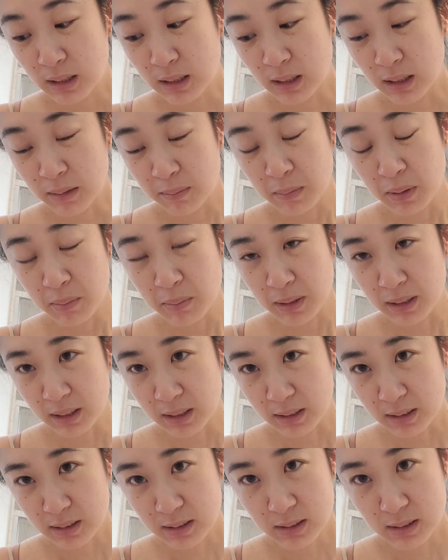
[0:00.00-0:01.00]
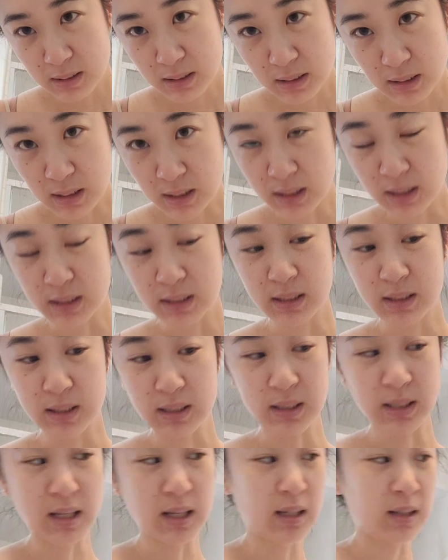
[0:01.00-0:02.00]
and my blankets and I just
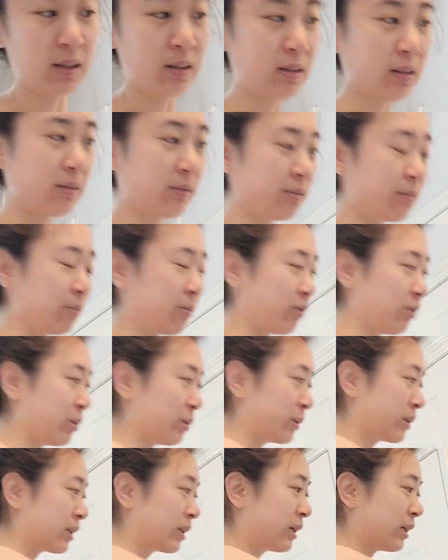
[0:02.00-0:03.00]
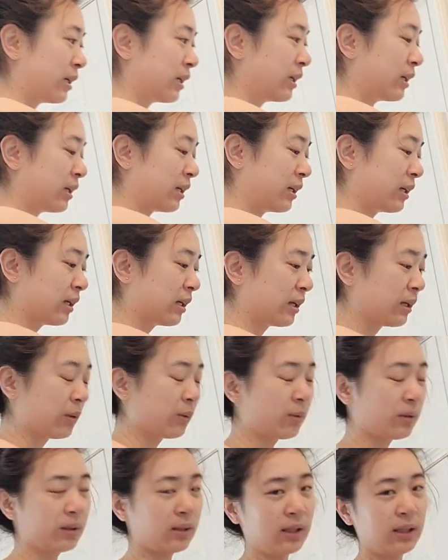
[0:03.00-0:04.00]
laid on the floor
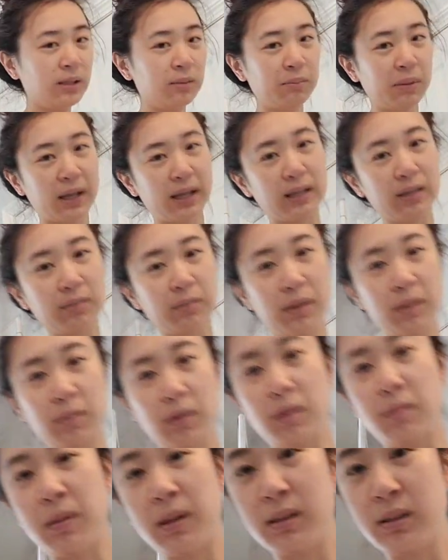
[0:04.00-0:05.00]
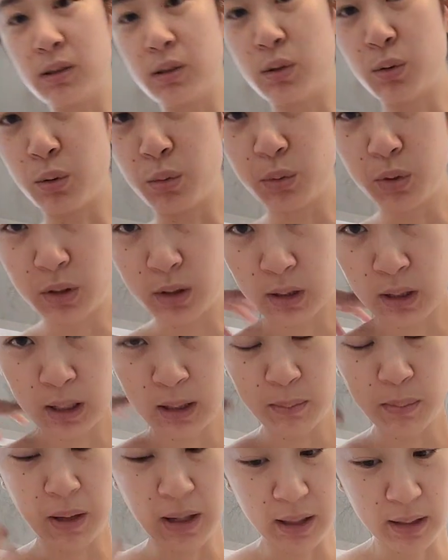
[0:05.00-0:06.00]
with a heat pad. My mom has a shoulder
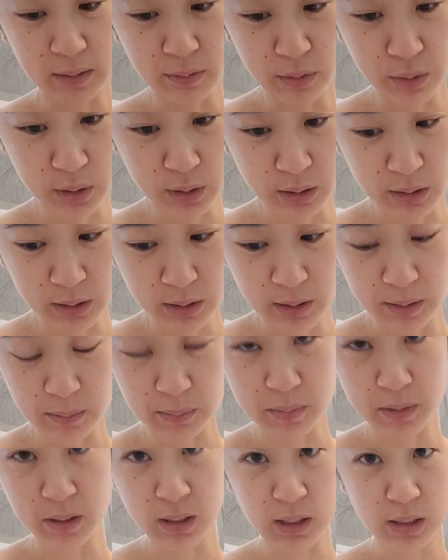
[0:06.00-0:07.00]
heat pad for her. Um, she